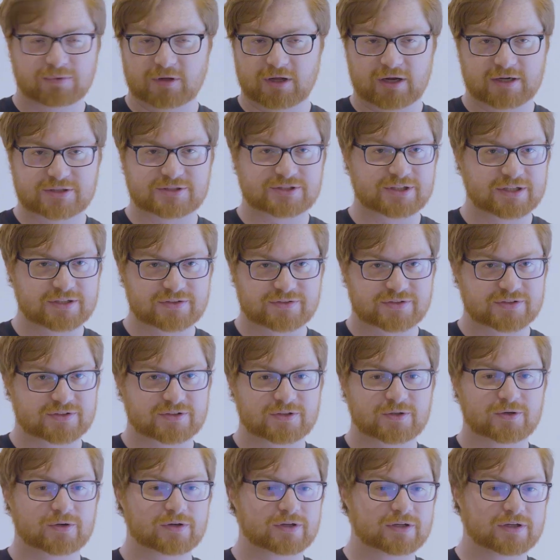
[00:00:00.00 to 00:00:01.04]
blockchain
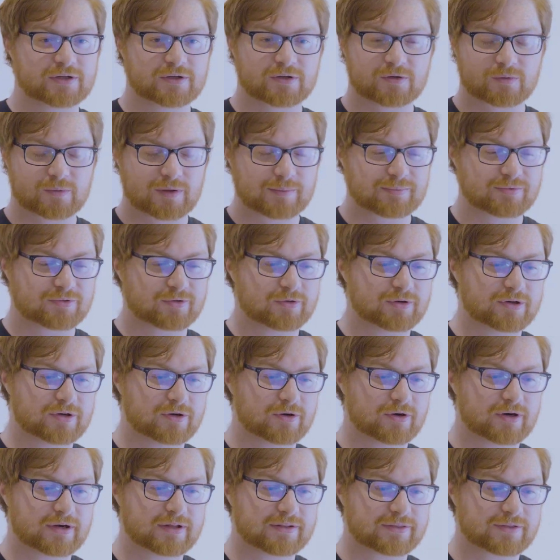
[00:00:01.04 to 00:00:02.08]
security or Web3
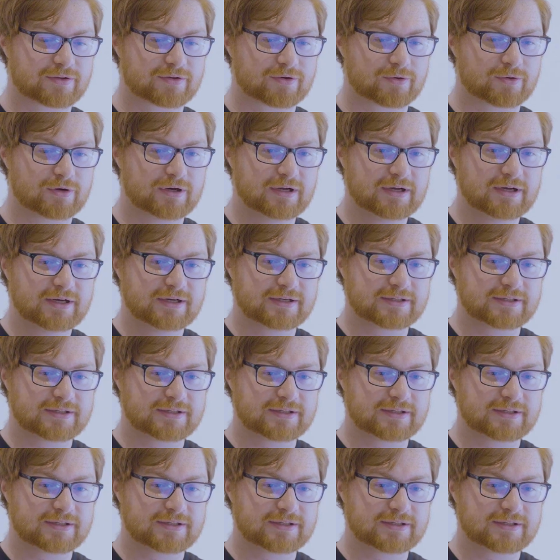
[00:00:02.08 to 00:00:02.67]
or anything, or